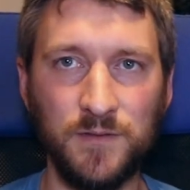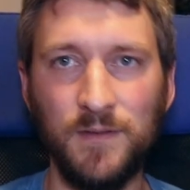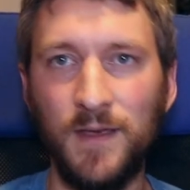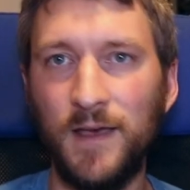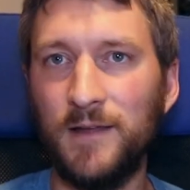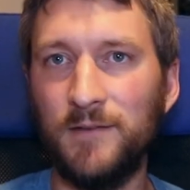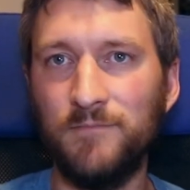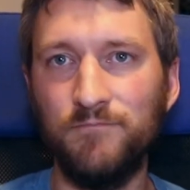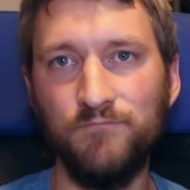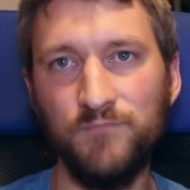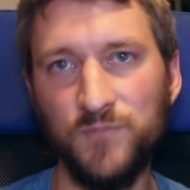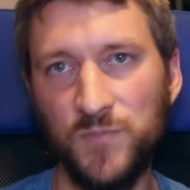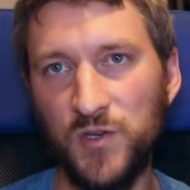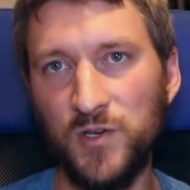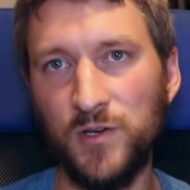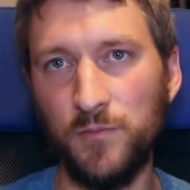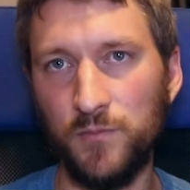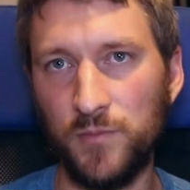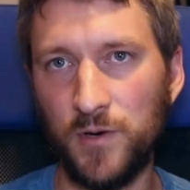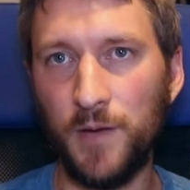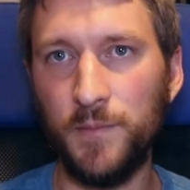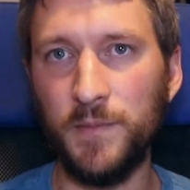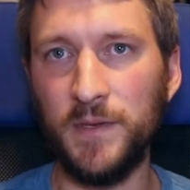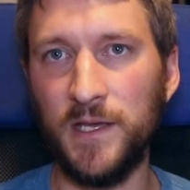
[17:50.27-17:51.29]
then you can
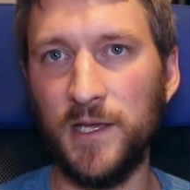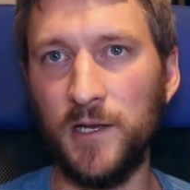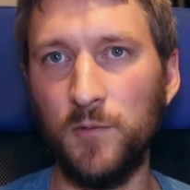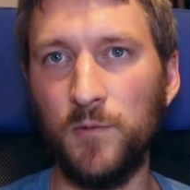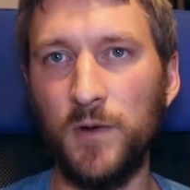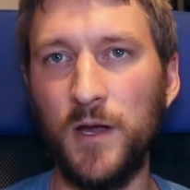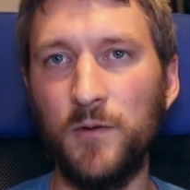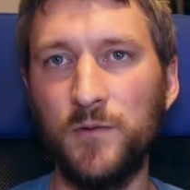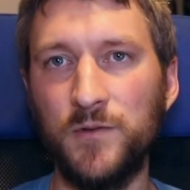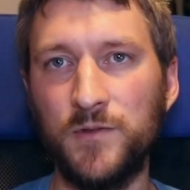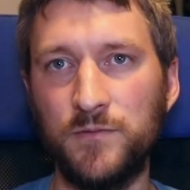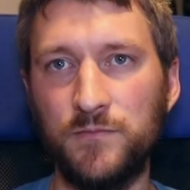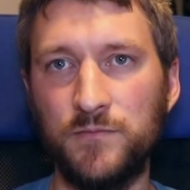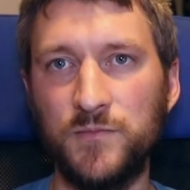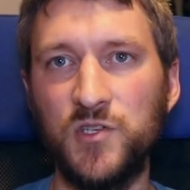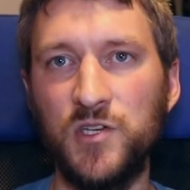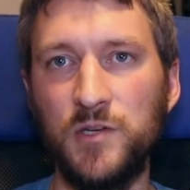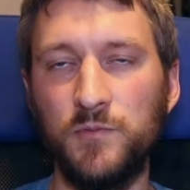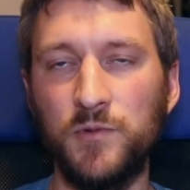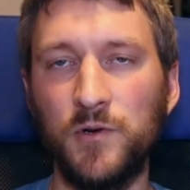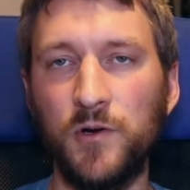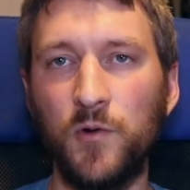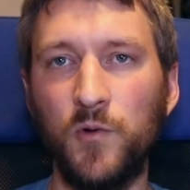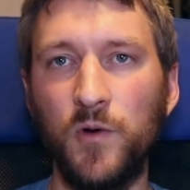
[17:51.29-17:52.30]
probably get away with
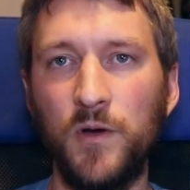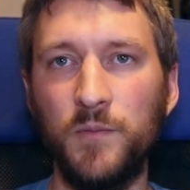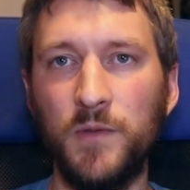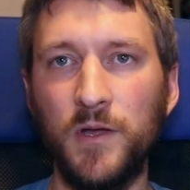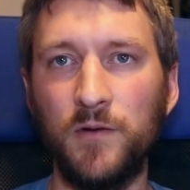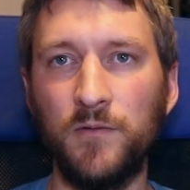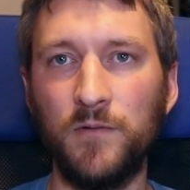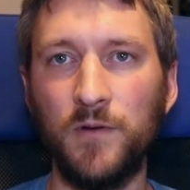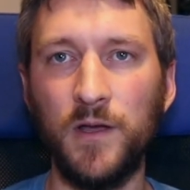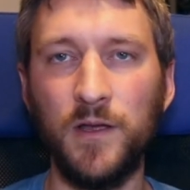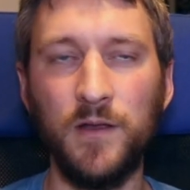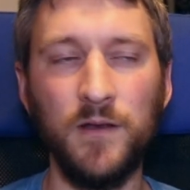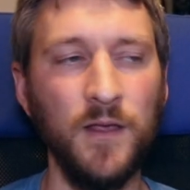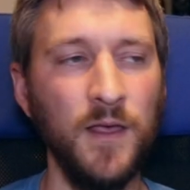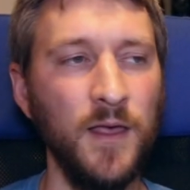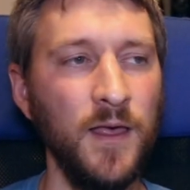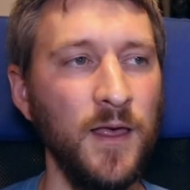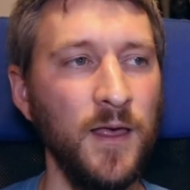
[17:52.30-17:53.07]
cheaper equipment, right?